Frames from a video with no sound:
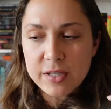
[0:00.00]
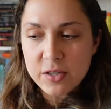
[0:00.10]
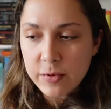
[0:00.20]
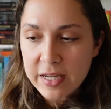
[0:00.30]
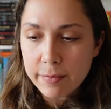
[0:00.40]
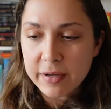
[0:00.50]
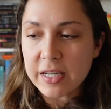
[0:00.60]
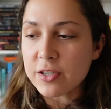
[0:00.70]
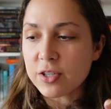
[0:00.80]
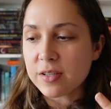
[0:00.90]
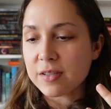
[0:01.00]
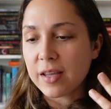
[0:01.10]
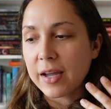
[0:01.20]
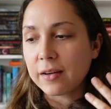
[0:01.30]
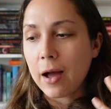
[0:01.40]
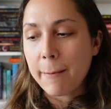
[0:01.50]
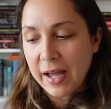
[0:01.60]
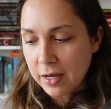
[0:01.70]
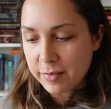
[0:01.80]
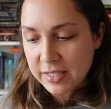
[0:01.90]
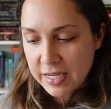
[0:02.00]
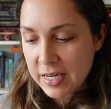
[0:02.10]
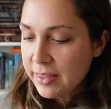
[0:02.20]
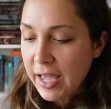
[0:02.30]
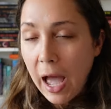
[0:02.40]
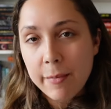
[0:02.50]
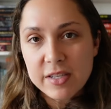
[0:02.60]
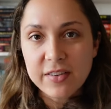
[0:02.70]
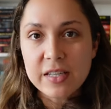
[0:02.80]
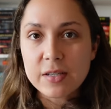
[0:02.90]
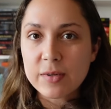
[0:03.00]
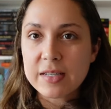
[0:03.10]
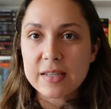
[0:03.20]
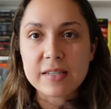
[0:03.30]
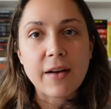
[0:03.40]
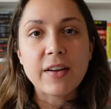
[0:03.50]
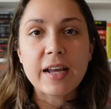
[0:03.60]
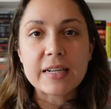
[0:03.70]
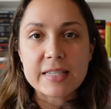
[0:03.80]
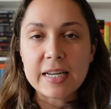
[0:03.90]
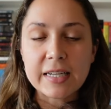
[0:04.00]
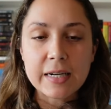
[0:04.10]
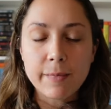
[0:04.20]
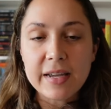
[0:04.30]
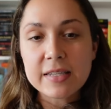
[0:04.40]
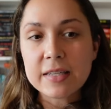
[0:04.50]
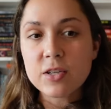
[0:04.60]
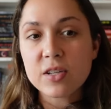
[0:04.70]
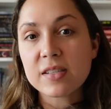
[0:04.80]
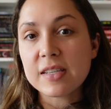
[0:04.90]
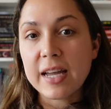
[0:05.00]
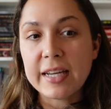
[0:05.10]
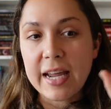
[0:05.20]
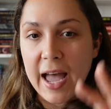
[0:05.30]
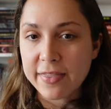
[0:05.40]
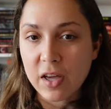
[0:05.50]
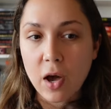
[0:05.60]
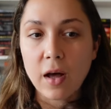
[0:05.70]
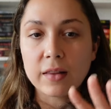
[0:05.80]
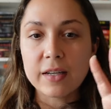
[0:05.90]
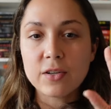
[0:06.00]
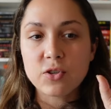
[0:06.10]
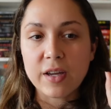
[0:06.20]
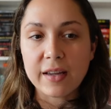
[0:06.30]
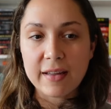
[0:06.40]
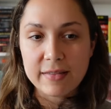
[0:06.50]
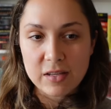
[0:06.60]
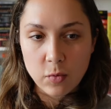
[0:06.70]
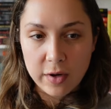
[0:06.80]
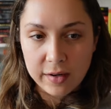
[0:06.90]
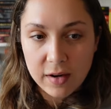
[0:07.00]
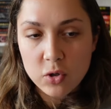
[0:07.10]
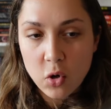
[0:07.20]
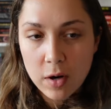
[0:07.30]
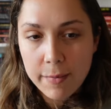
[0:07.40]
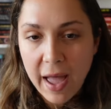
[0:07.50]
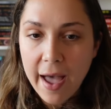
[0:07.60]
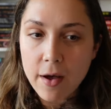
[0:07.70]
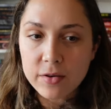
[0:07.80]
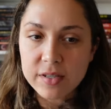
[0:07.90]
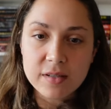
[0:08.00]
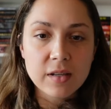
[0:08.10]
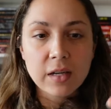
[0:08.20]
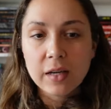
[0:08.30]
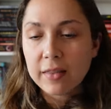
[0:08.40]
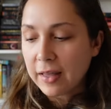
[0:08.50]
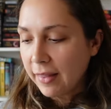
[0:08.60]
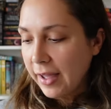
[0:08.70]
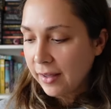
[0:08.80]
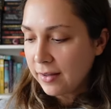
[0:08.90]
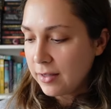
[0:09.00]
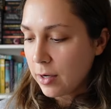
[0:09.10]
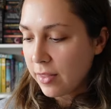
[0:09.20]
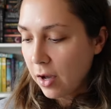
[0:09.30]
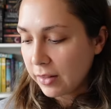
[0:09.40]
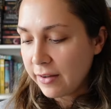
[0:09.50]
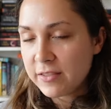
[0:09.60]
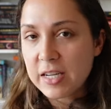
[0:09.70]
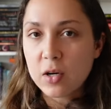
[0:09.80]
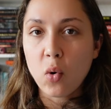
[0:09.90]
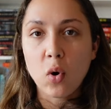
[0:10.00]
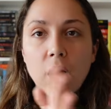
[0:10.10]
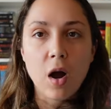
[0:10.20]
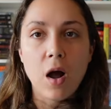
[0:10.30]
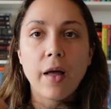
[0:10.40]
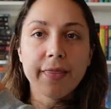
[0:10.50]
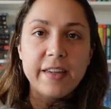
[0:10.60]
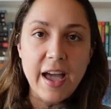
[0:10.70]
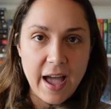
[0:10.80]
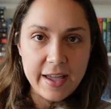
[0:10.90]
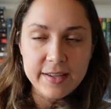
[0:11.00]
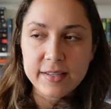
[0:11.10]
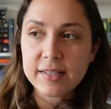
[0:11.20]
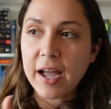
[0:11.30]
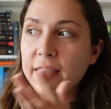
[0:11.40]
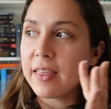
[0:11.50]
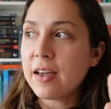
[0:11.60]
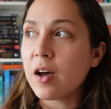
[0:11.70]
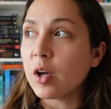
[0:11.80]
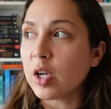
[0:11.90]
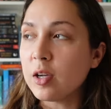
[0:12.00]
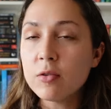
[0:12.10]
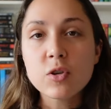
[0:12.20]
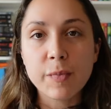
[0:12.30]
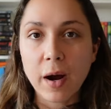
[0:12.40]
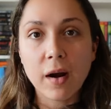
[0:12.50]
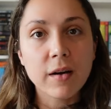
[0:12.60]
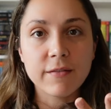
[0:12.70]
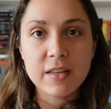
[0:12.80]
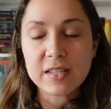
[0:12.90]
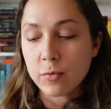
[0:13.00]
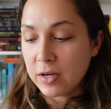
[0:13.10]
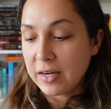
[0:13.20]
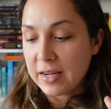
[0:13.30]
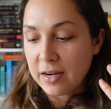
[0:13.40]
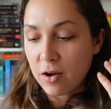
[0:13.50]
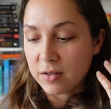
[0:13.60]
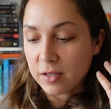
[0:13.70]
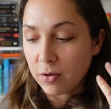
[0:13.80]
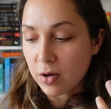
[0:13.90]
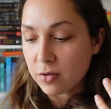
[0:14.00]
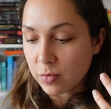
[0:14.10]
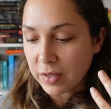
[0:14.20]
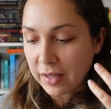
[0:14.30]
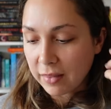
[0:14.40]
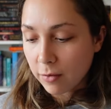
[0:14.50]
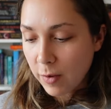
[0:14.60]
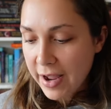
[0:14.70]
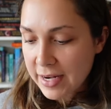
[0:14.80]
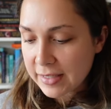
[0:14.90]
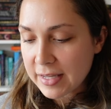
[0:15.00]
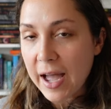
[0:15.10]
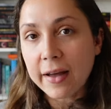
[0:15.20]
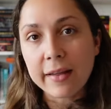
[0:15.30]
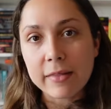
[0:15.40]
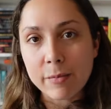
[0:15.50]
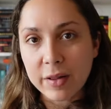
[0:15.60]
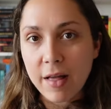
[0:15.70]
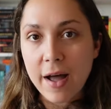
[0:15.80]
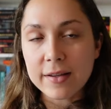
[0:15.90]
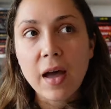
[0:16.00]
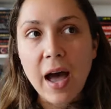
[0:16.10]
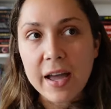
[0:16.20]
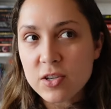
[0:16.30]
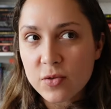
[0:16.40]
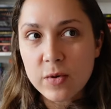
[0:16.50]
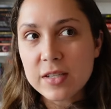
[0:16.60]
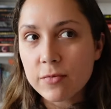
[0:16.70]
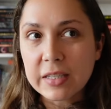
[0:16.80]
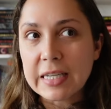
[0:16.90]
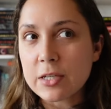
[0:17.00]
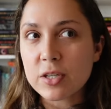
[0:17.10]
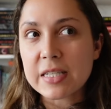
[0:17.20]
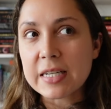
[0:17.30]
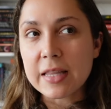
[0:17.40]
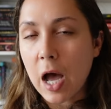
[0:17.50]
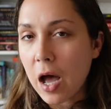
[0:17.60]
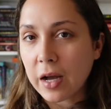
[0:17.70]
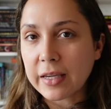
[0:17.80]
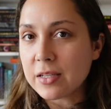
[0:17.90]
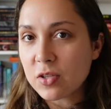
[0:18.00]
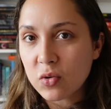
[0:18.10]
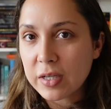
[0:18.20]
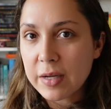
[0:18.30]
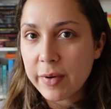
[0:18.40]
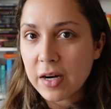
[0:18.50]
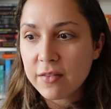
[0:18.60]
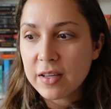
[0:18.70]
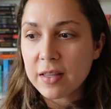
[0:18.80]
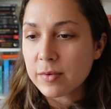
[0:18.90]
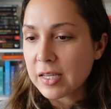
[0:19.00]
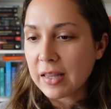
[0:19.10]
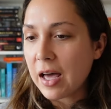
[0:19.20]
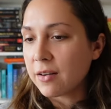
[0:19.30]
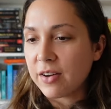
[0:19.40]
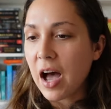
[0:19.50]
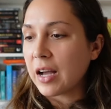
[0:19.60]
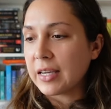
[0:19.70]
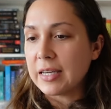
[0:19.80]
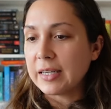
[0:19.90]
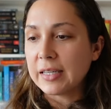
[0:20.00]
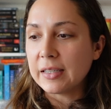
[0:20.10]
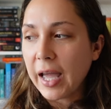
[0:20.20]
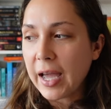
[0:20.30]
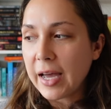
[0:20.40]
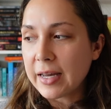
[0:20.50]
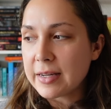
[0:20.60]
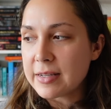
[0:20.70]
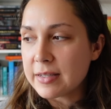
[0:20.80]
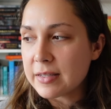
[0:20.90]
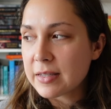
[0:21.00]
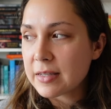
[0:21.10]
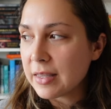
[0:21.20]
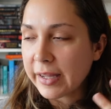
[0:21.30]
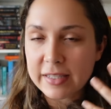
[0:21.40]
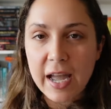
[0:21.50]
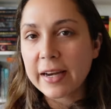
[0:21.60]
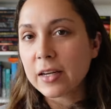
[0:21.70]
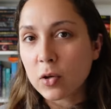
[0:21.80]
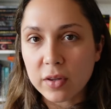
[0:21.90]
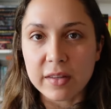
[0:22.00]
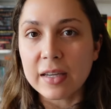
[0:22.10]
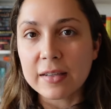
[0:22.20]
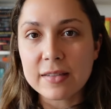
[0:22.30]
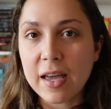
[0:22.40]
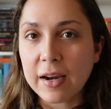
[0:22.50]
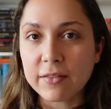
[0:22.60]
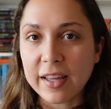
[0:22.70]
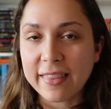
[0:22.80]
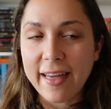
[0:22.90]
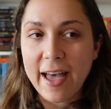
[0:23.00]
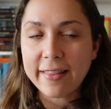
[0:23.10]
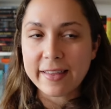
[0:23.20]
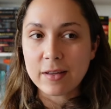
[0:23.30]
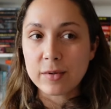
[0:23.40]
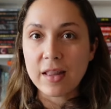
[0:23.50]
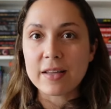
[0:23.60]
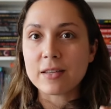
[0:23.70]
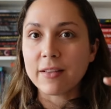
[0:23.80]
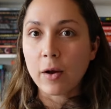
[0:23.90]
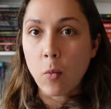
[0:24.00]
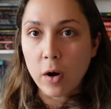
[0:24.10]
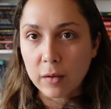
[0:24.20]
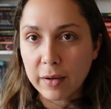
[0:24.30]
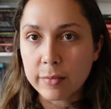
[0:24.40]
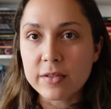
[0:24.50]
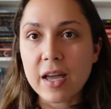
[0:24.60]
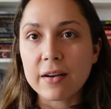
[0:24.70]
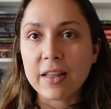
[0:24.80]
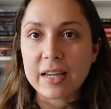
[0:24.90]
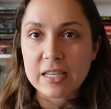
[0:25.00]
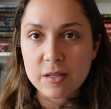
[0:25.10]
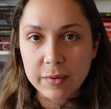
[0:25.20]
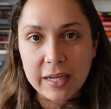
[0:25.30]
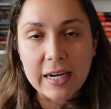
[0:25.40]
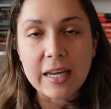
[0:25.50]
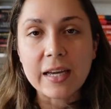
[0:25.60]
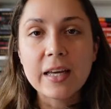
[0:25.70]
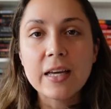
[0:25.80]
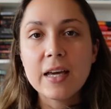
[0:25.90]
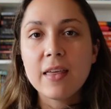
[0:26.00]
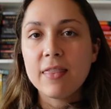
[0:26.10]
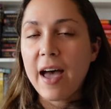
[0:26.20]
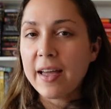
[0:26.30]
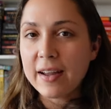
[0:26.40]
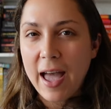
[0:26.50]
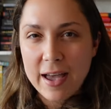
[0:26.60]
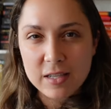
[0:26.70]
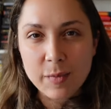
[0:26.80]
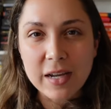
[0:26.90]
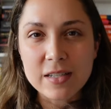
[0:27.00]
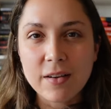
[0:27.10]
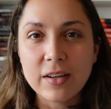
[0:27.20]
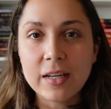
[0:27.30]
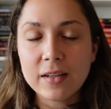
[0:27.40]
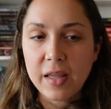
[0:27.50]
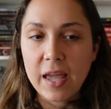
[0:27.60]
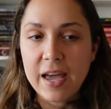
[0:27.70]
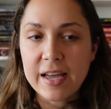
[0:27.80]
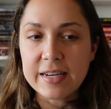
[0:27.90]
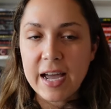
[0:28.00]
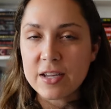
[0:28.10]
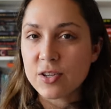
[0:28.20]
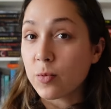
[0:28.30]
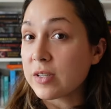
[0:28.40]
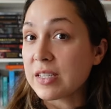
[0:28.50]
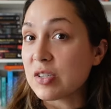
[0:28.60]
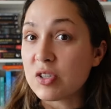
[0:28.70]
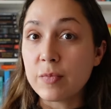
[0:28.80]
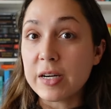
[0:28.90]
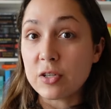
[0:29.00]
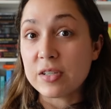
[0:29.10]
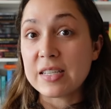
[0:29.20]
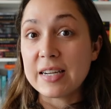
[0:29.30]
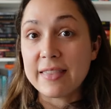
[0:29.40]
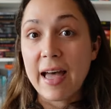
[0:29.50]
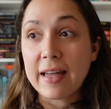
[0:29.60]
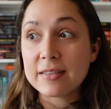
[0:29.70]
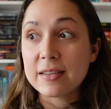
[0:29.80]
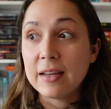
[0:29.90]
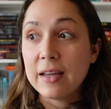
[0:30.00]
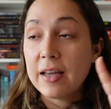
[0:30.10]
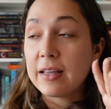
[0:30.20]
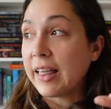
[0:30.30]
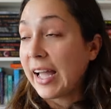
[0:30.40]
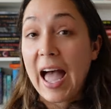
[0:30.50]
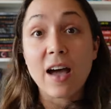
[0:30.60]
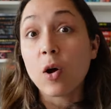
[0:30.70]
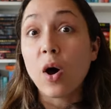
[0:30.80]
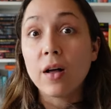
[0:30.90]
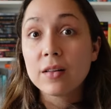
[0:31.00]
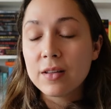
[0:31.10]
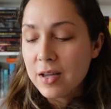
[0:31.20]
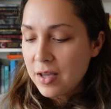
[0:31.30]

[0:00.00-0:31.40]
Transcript: was sweet, but he's just like not my cup of tea. The atmosphere in this one is a 7 out of 10. It basically just stayed at the college, like in this one dorm house that, like, you know, they all lived in, or on the ice. I think a huge part of this one, and it also goes with like the writing style and the plot, I just wasn't really interested in the hockey story part of it. There was a lot of hockey in it and like technical things kind of like that. Like there were lots of like word bubbles kind of like explaining that aspect of it, and I just wasn't super interested in that like at all.